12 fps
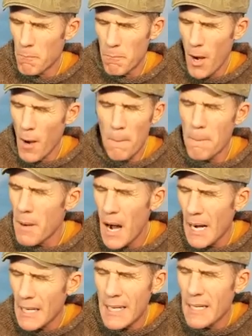pump
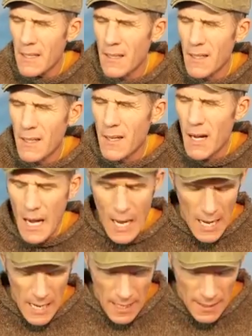pocket.
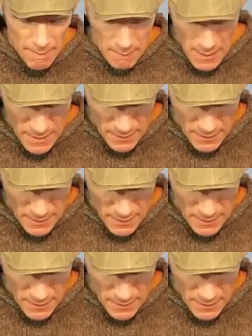I kind